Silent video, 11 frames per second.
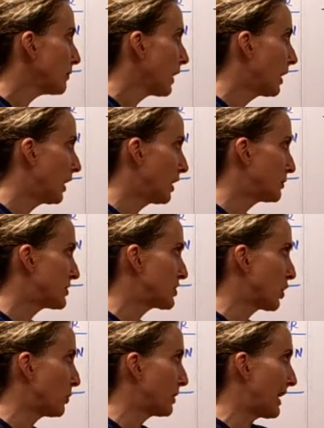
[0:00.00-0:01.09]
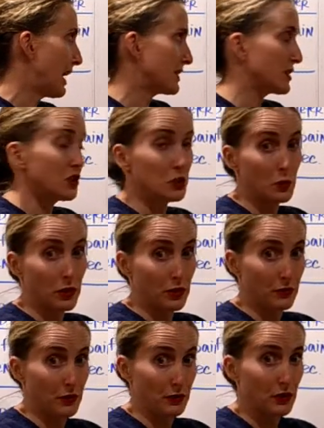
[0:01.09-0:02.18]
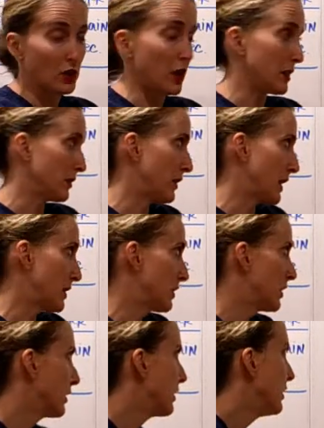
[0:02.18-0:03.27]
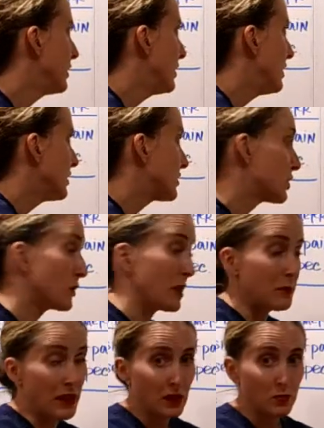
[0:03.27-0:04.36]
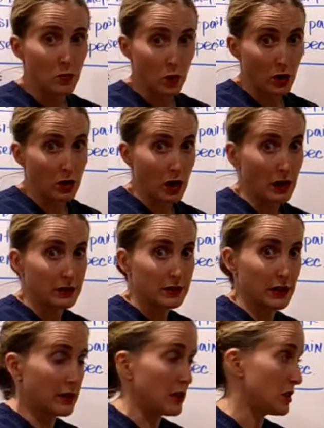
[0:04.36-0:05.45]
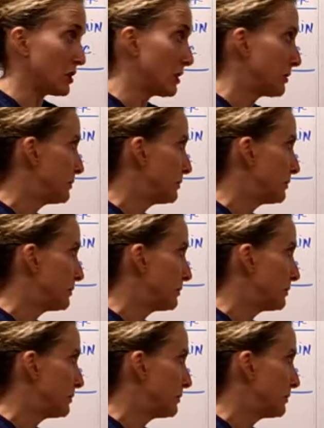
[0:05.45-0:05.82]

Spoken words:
But it has to do with the fifth clotting factor. So they make more clots than they should.